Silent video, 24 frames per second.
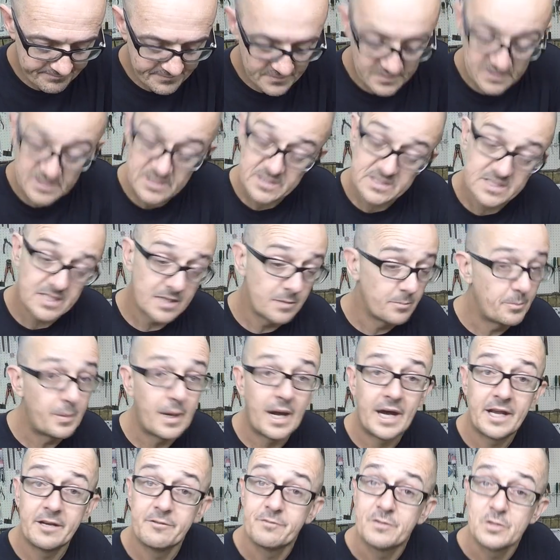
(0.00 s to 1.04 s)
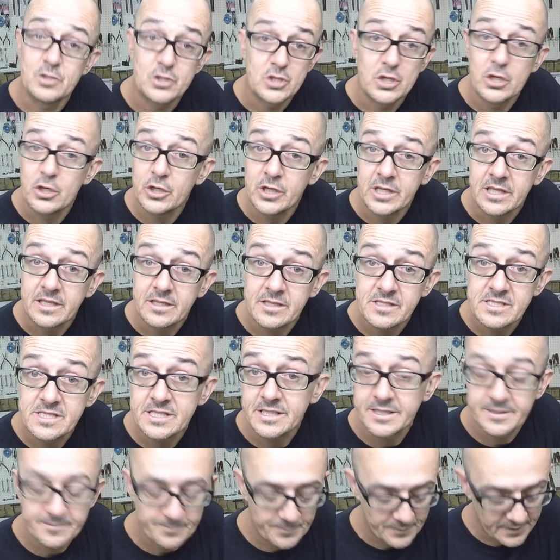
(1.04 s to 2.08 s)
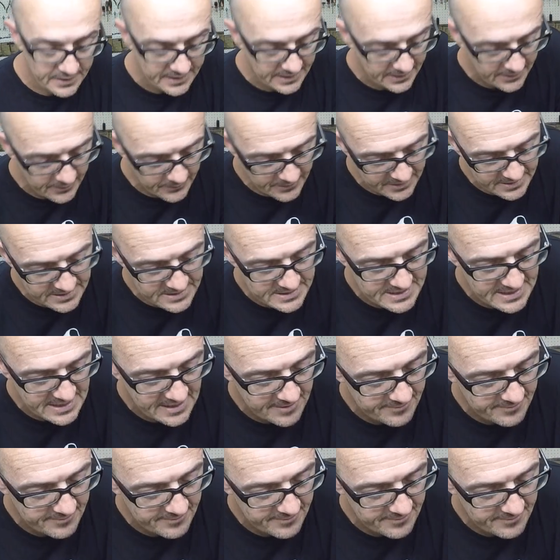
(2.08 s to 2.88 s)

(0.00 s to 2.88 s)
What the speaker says: it's a part of the journey, isn't it? You know, and